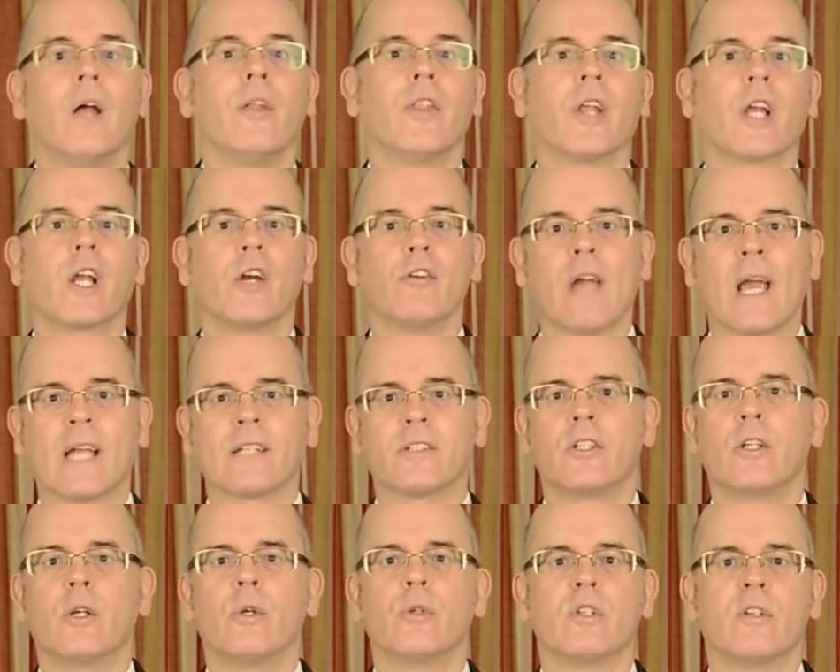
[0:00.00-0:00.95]
The correct
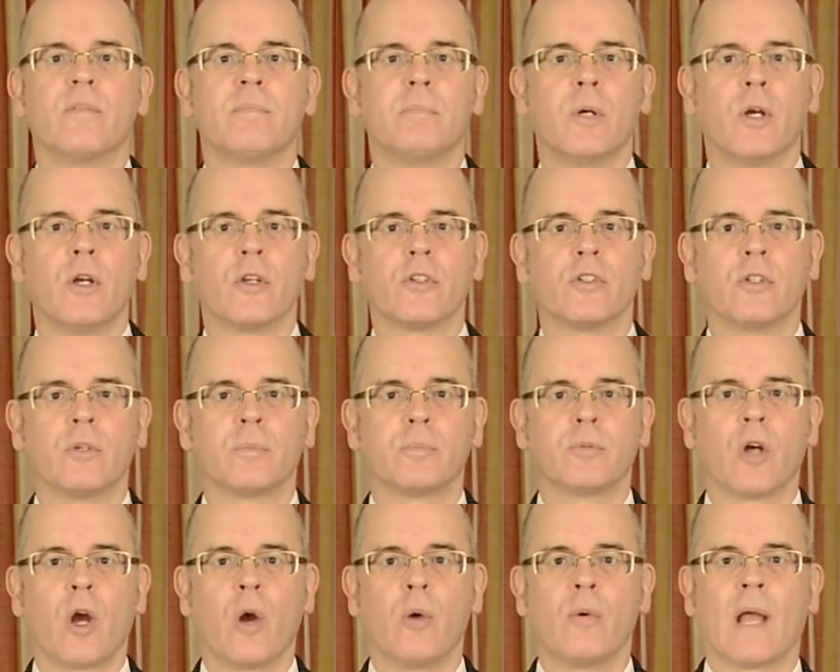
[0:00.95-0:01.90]
use of personal
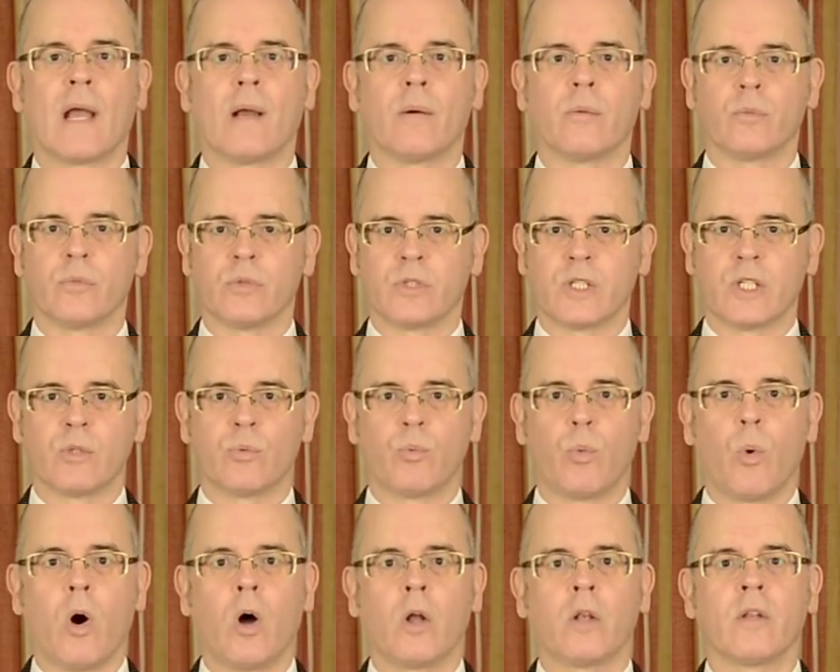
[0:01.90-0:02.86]
pronouns is
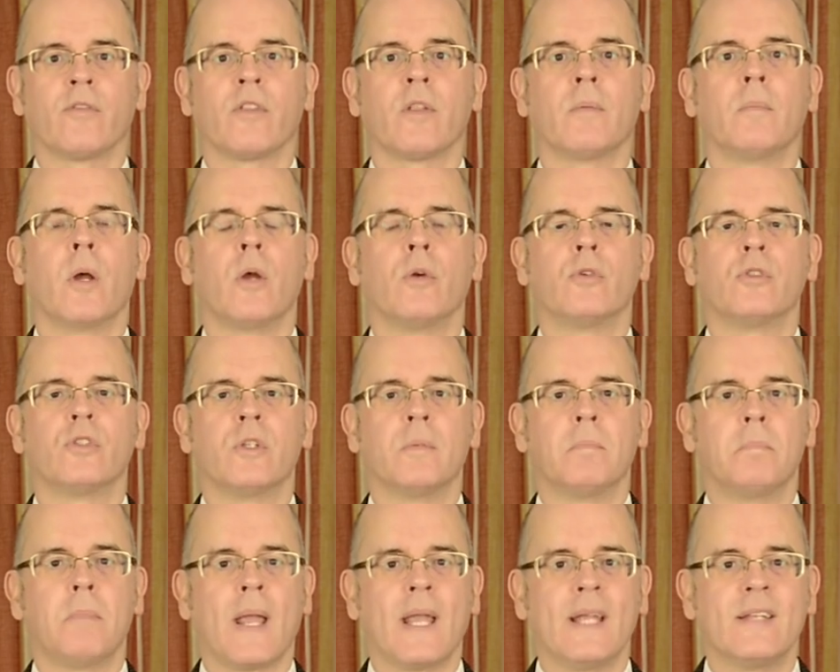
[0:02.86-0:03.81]
one of the most
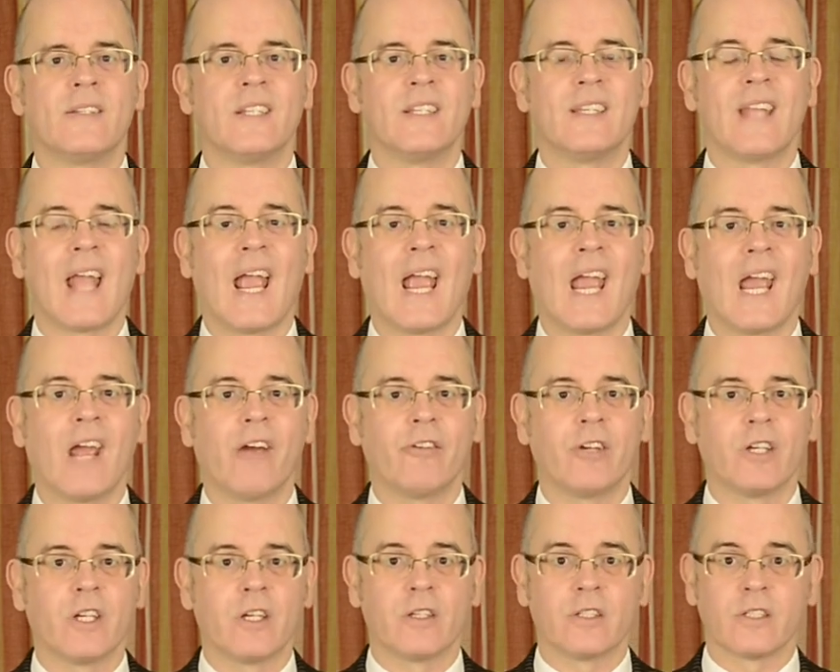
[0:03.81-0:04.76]
debated
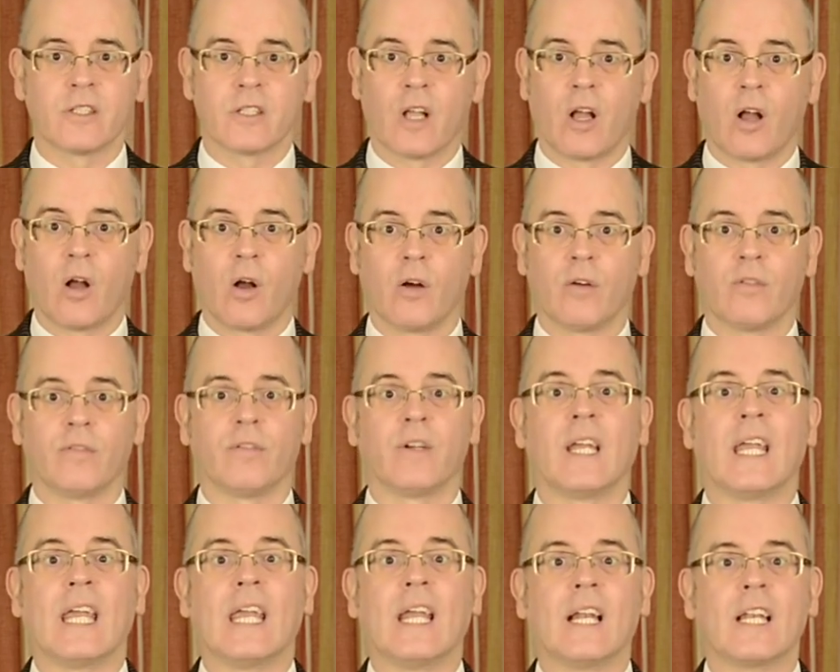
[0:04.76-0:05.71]
areas of
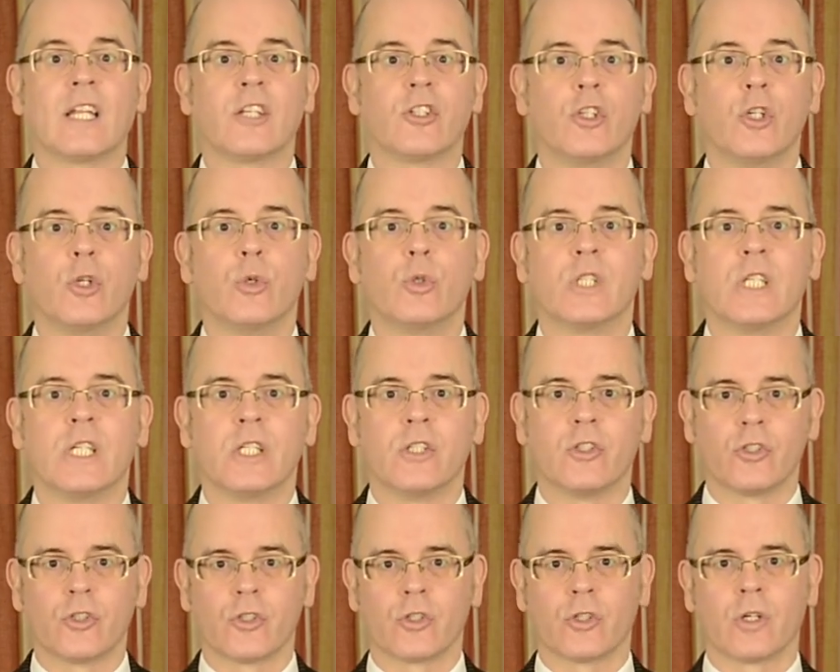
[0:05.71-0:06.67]
English
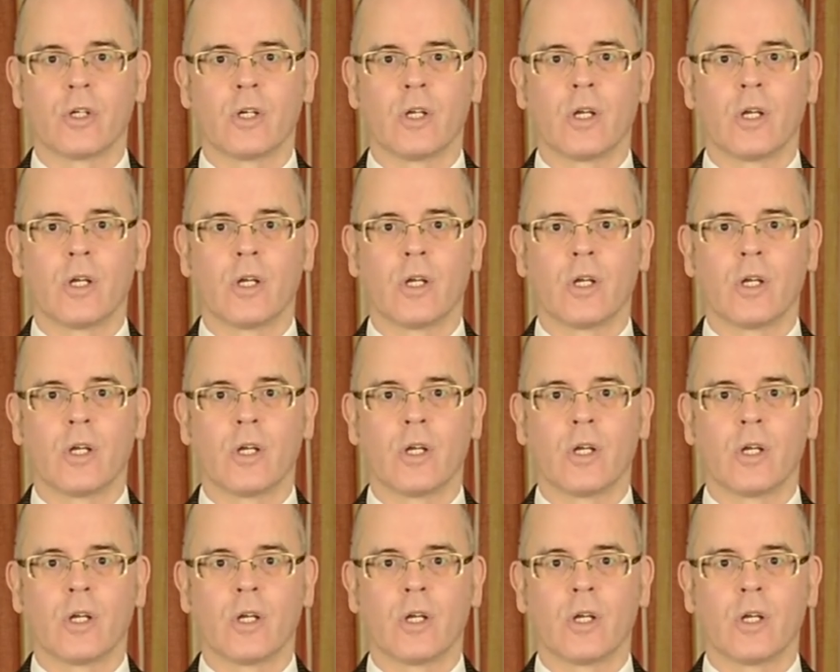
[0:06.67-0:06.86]
usage.